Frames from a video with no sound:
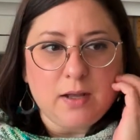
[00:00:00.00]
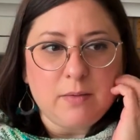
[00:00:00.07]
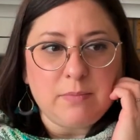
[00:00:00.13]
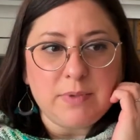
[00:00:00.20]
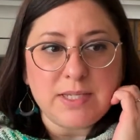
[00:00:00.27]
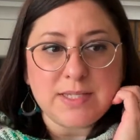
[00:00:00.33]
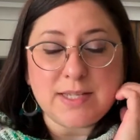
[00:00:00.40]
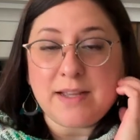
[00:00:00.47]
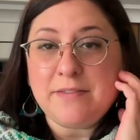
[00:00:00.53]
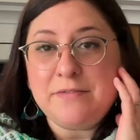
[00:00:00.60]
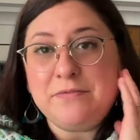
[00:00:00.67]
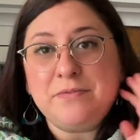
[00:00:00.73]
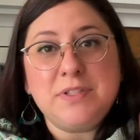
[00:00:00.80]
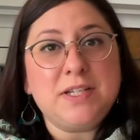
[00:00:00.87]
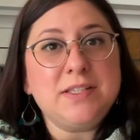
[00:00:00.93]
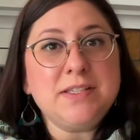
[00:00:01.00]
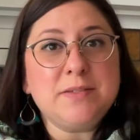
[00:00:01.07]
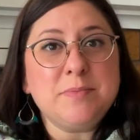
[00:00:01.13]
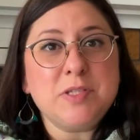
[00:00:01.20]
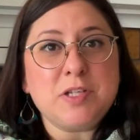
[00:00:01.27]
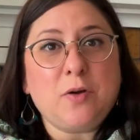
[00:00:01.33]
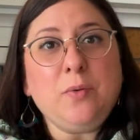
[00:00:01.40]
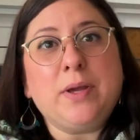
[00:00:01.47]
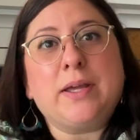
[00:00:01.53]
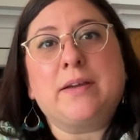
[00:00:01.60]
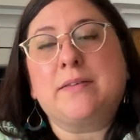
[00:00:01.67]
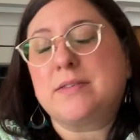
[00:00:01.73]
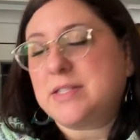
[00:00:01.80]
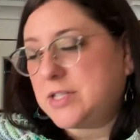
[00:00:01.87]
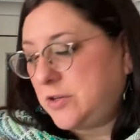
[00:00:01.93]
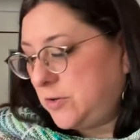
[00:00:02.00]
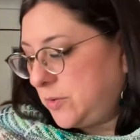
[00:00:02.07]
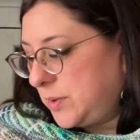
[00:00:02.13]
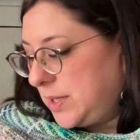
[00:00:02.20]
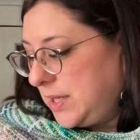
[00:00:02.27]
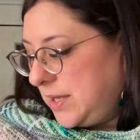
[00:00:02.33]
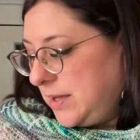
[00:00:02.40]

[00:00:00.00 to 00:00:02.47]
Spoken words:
is I've done some sewing. So